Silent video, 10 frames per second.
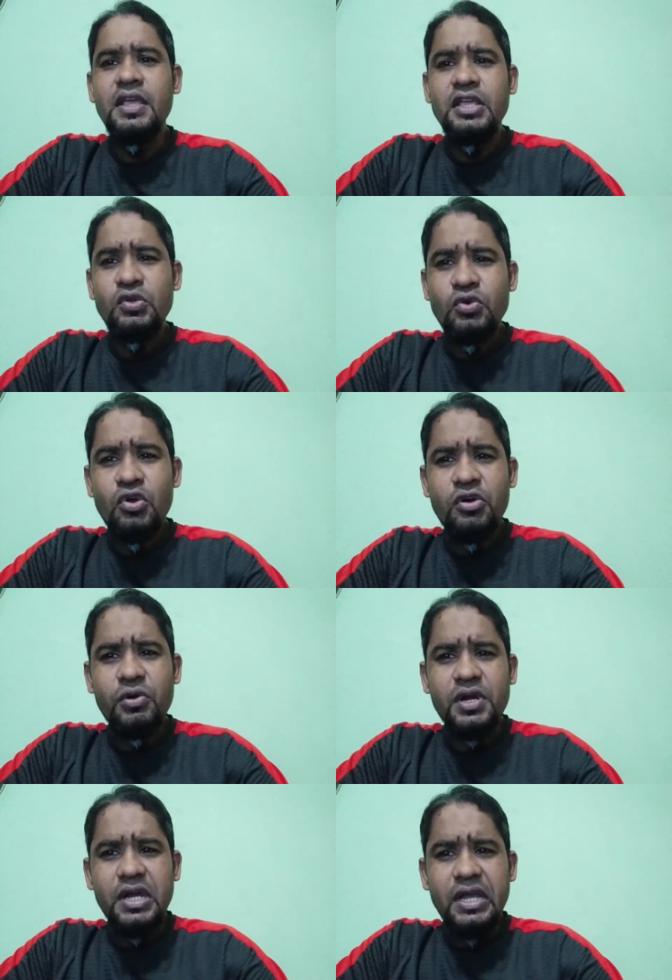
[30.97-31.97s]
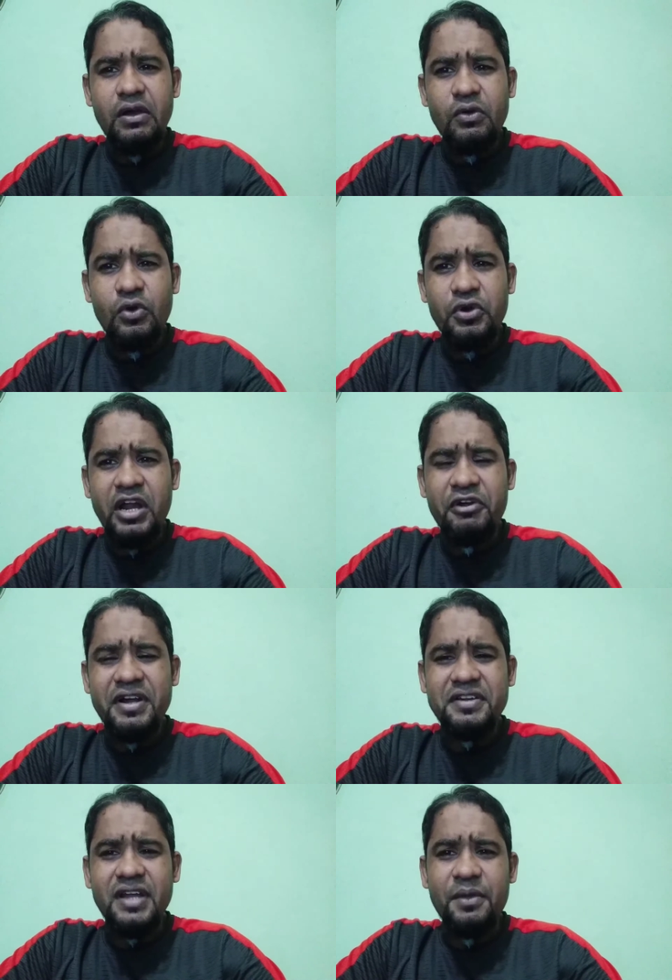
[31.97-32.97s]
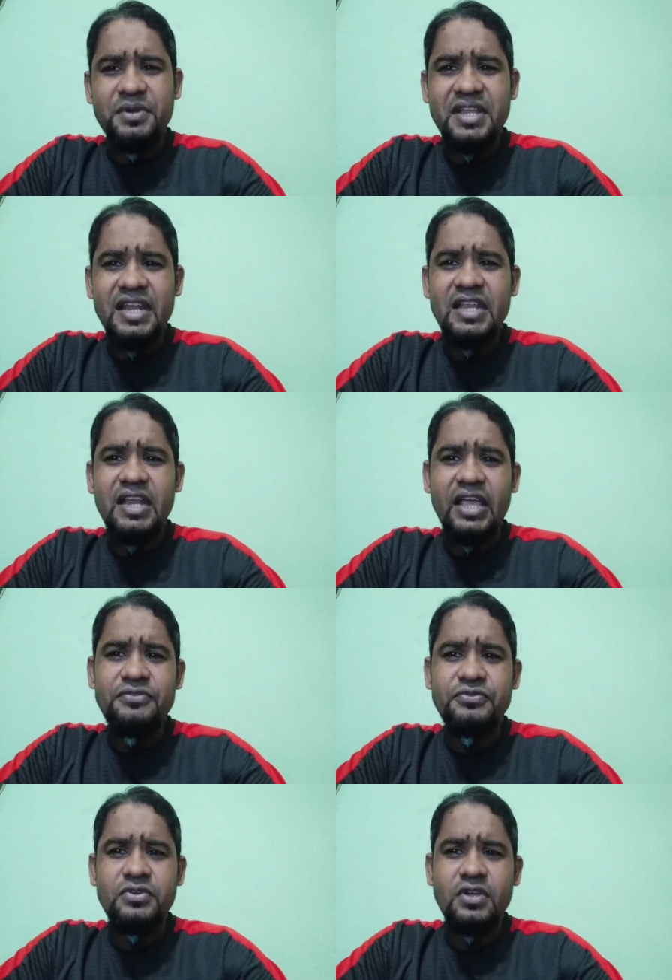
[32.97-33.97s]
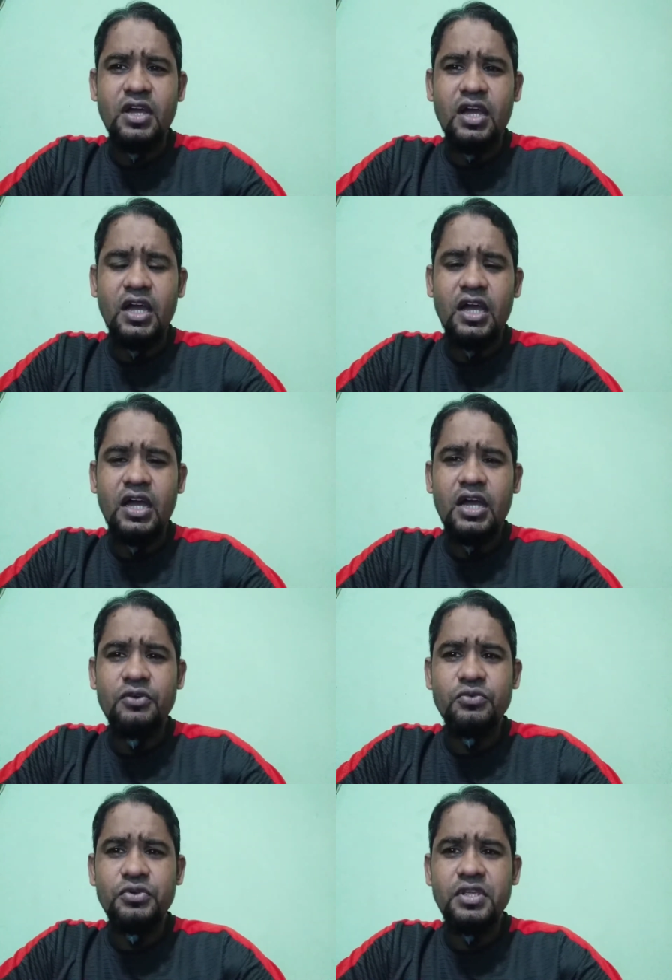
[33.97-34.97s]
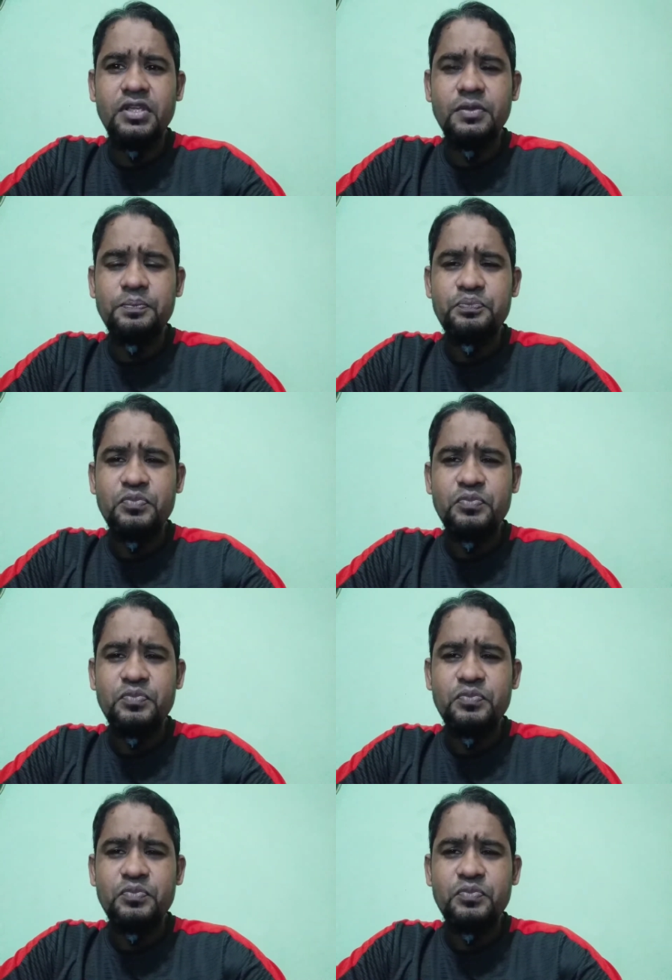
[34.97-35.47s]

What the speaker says: You know, on our daily life, we